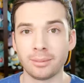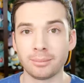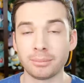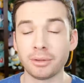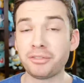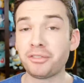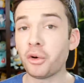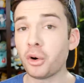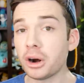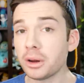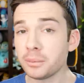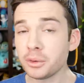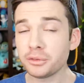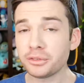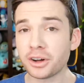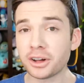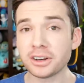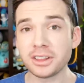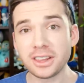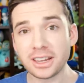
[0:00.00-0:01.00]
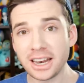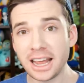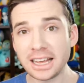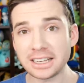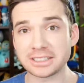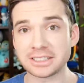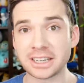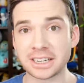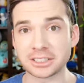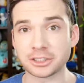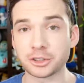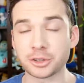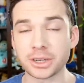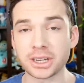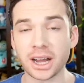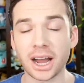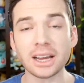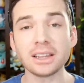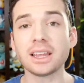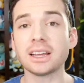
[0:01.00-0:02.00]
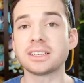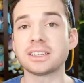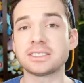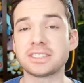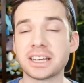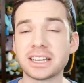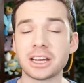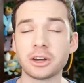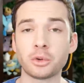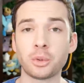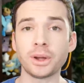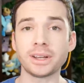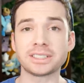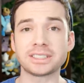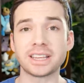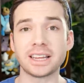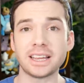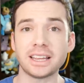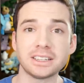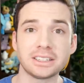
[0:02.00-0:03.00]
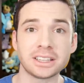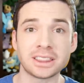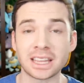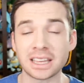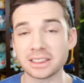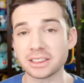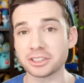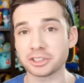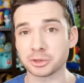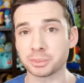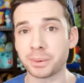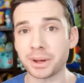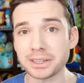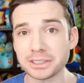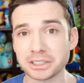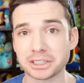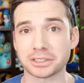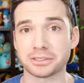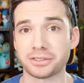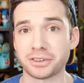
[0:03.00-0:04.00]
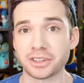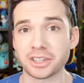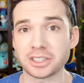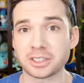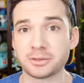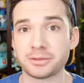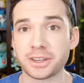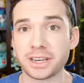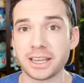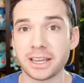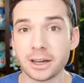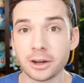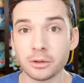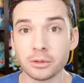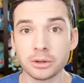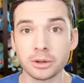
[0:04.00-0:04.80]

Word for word: Before I move on to the next entry, I'd like to take a quick second to thank the sponsor for this video,